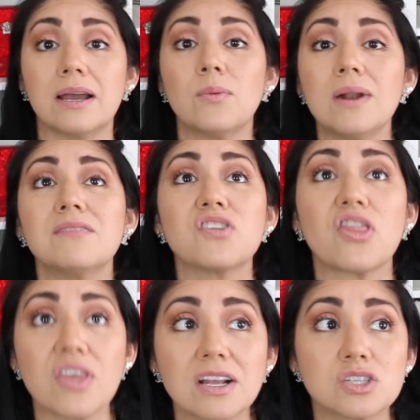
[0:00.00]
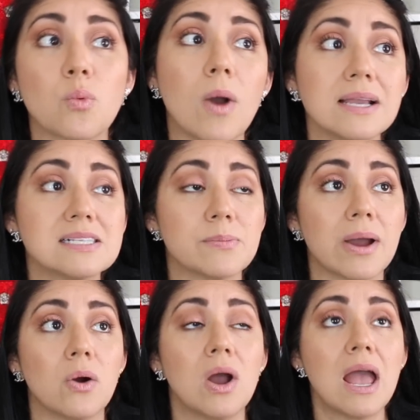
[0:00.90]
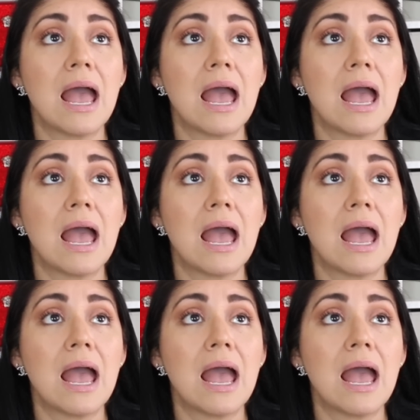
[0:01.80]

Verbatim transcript: I don't want to have to think twice about